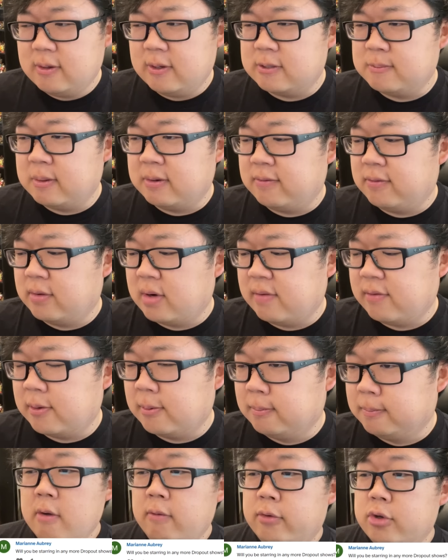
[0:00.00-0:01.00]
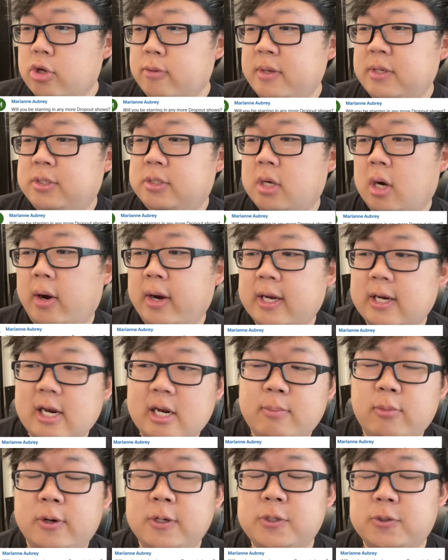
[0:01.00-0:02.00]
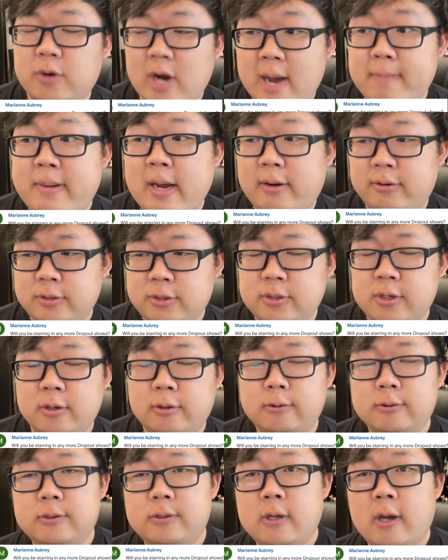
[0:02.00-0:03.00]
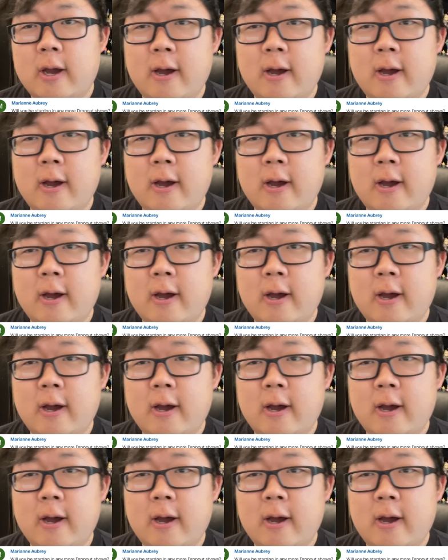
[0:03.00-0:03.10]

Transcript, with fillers: It's been forever. Will you be starring in any more Dropout shows?